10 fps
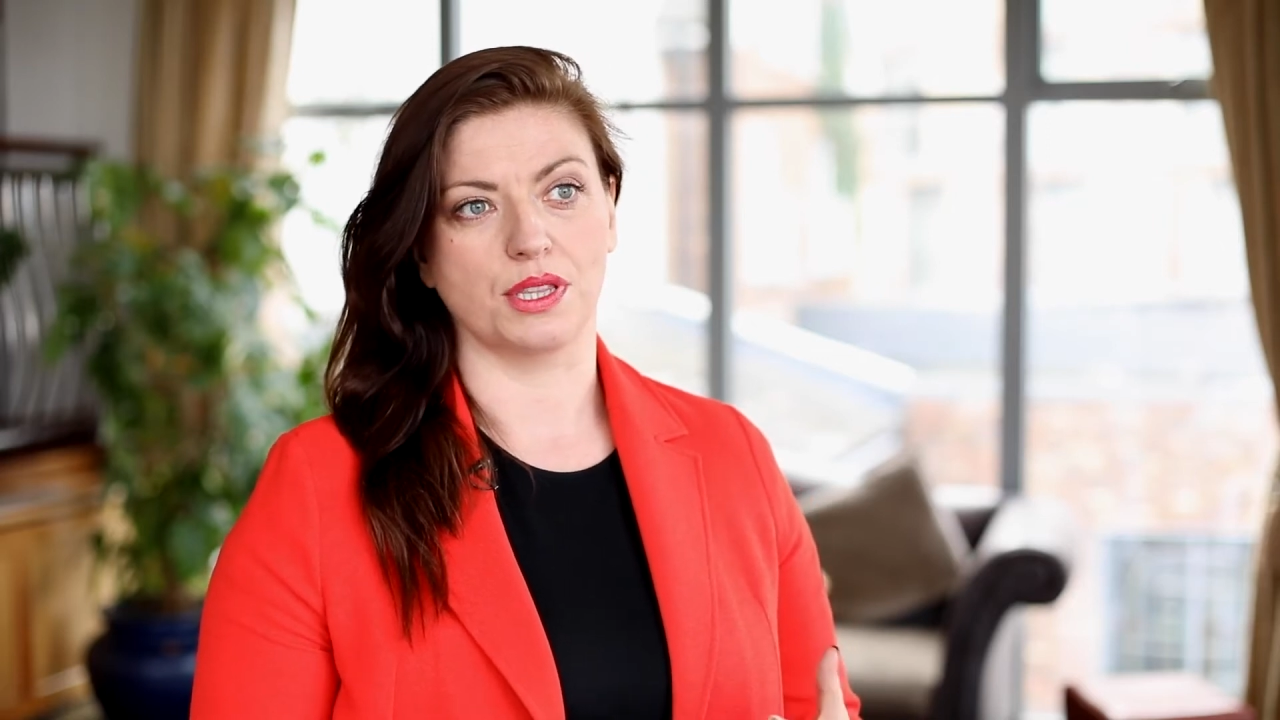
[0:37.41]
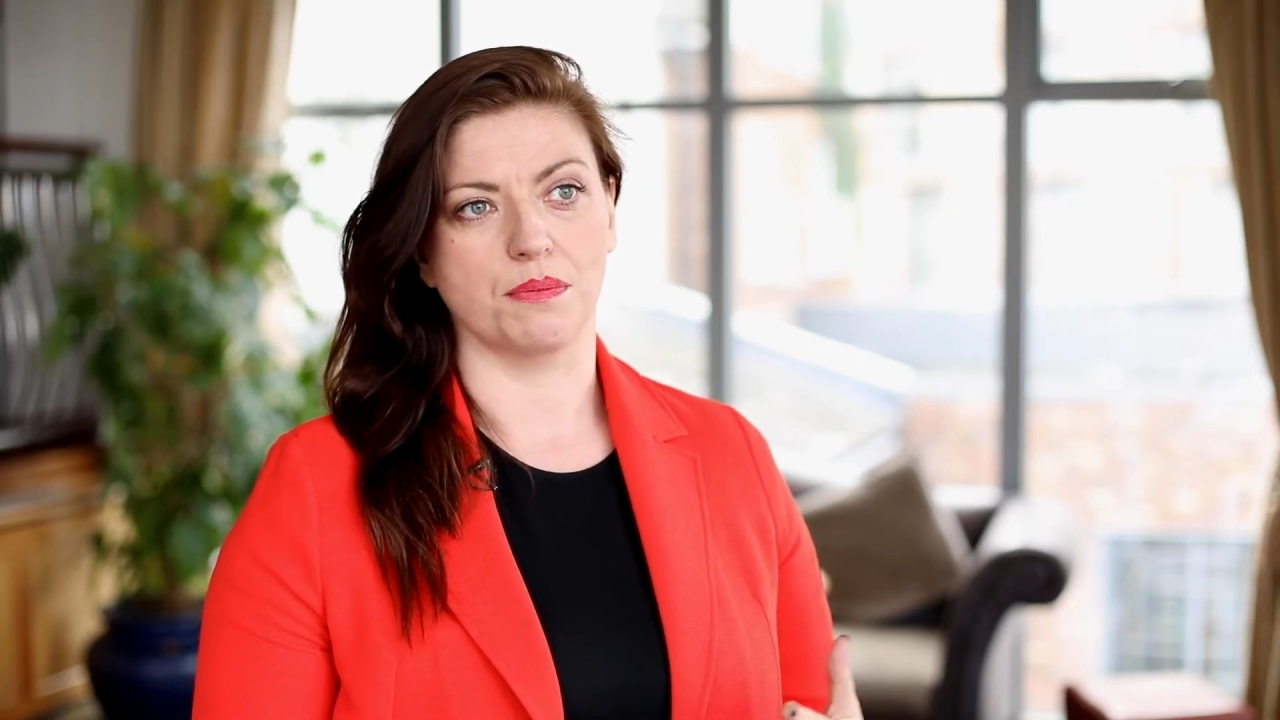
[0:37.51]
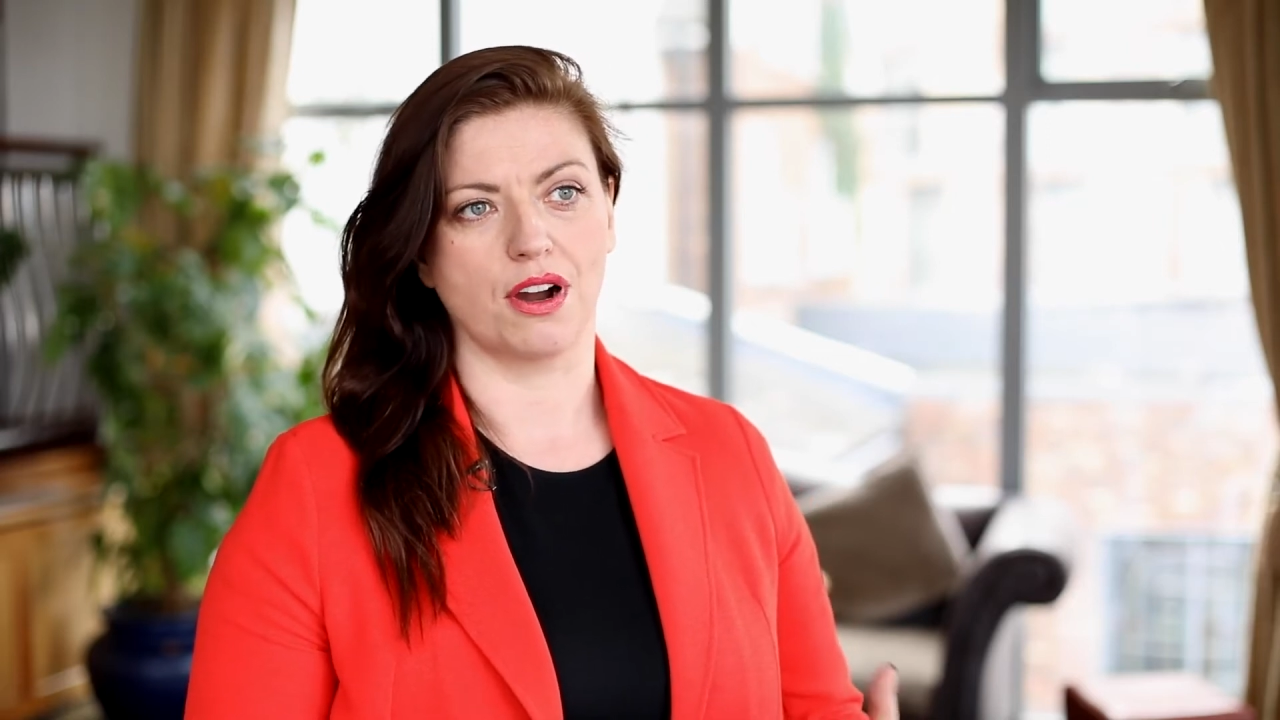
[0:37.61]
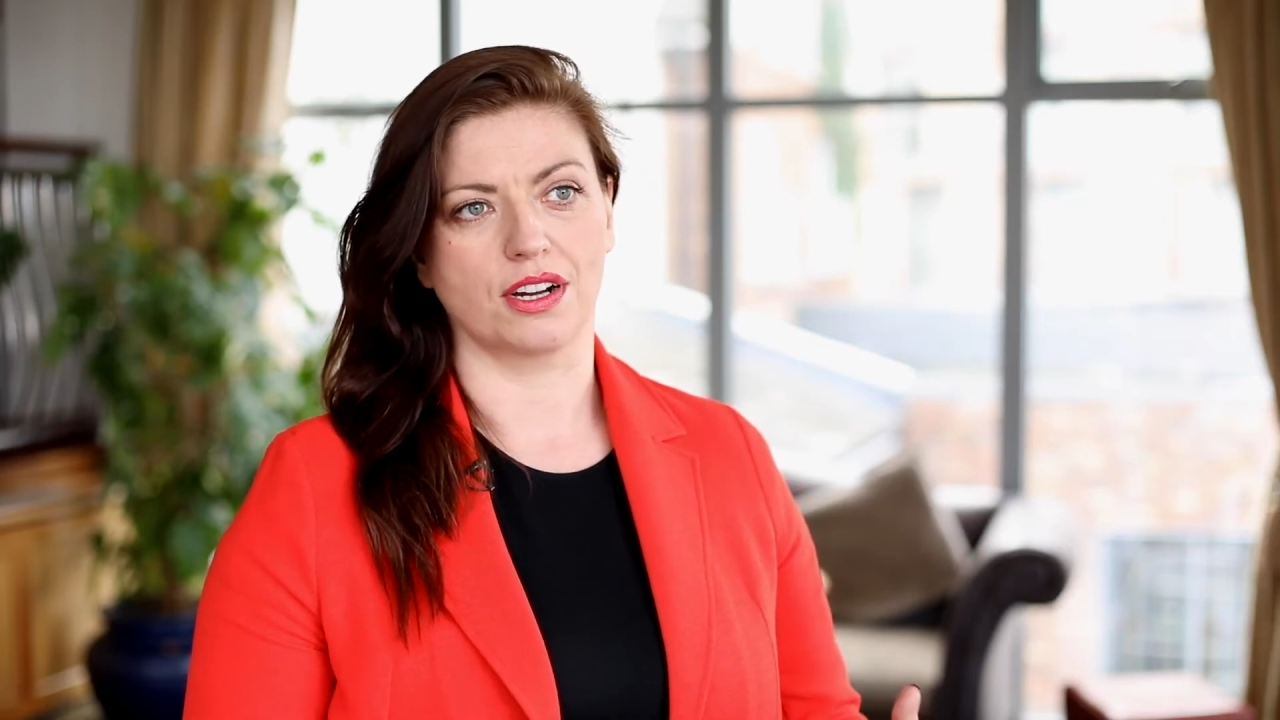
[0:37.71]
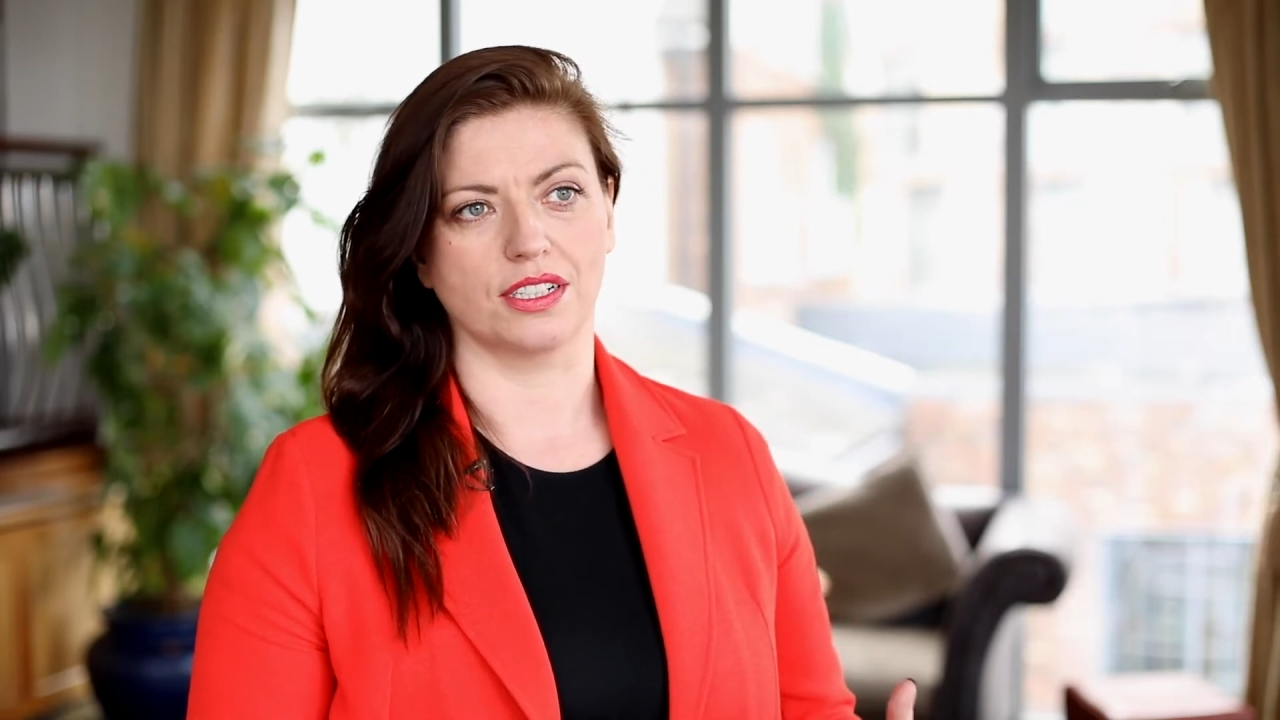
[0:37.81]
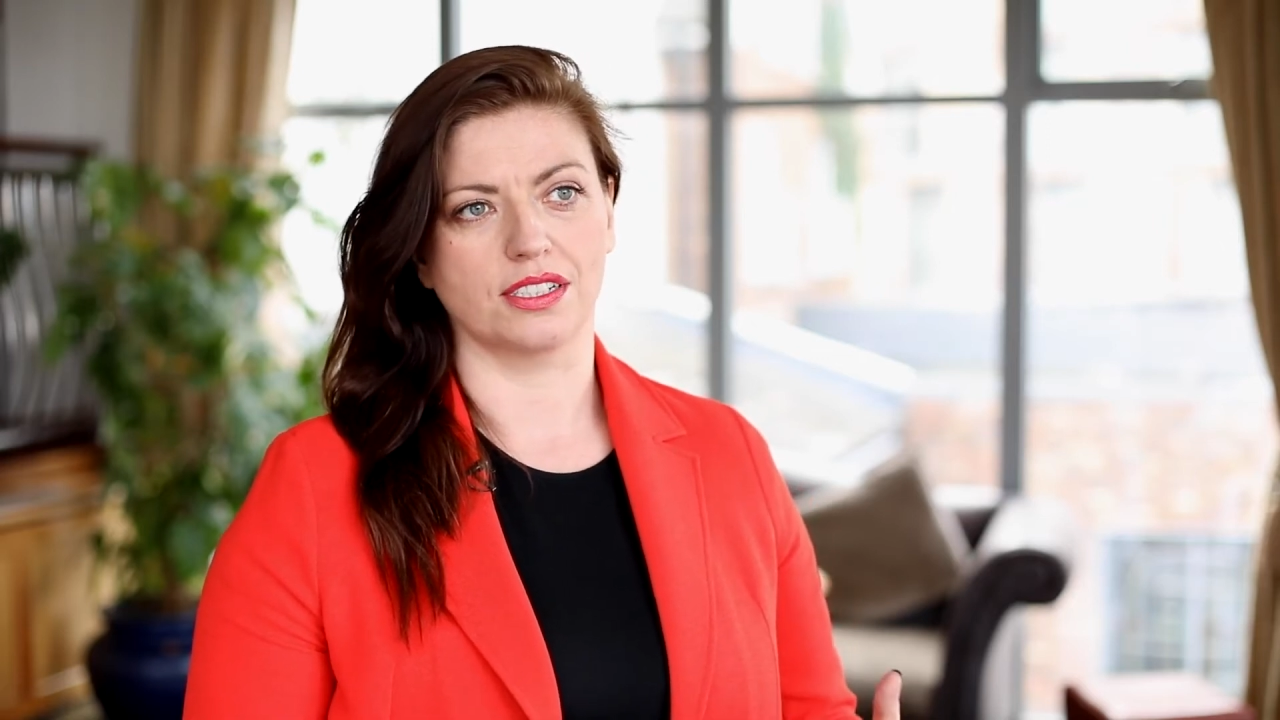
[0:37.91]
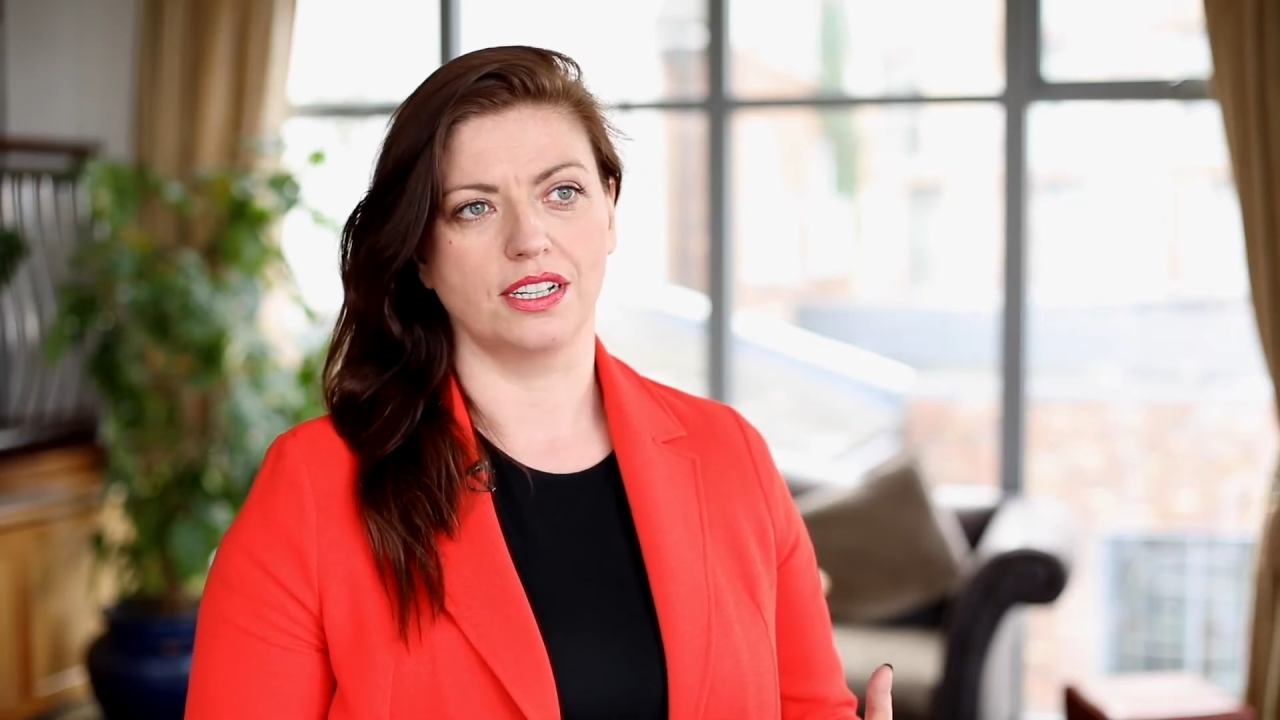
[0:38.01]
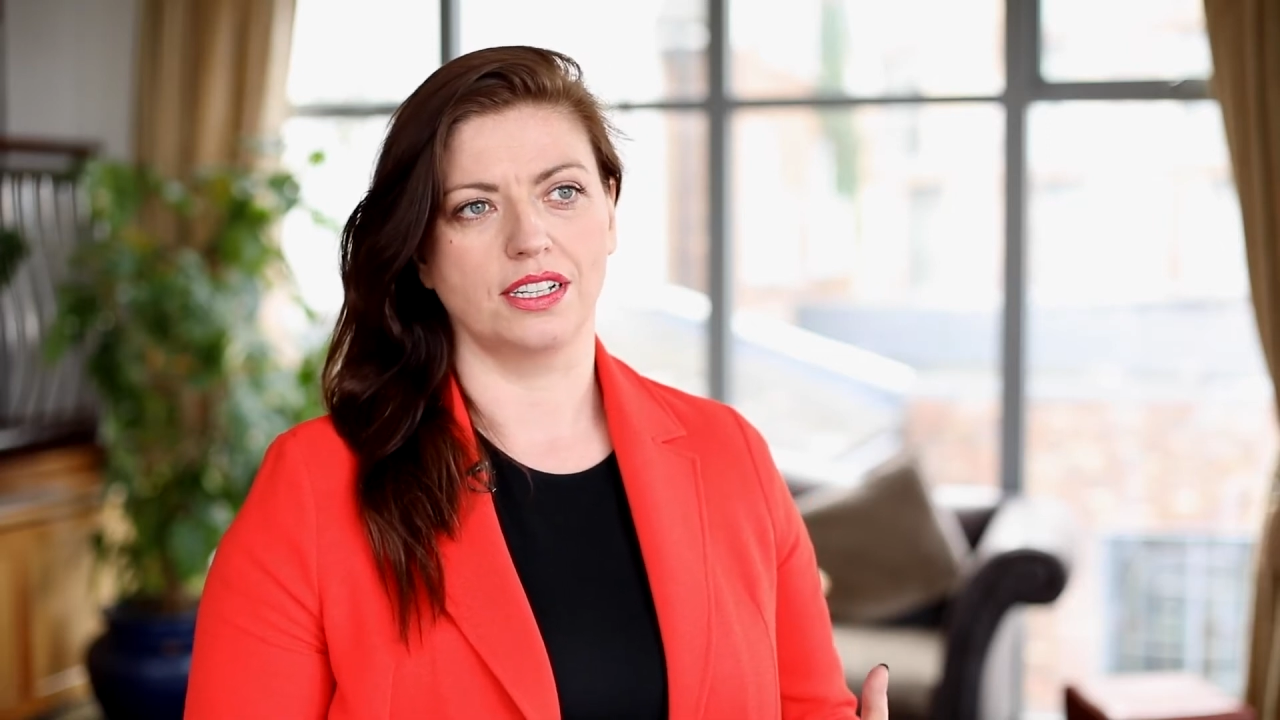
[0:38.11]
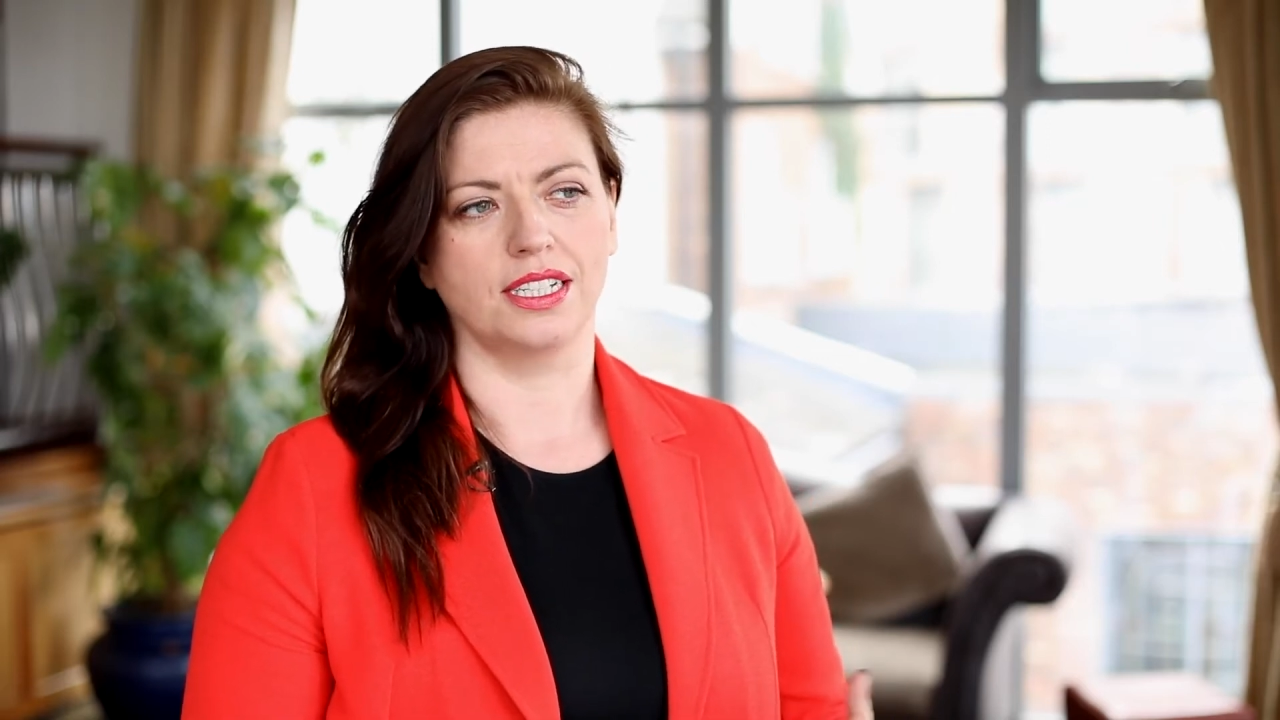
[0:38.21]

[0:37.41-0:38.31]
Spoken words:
in the market.